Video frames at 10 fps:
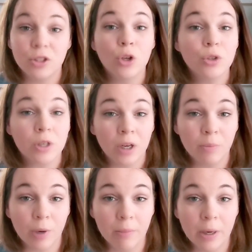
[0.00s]
Those are
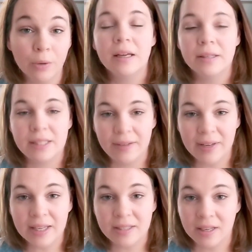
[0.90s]
called promos.
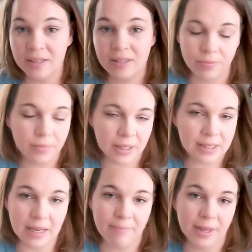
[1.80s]
CVS does the
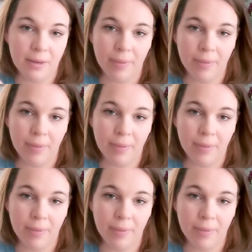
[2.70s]
same thing.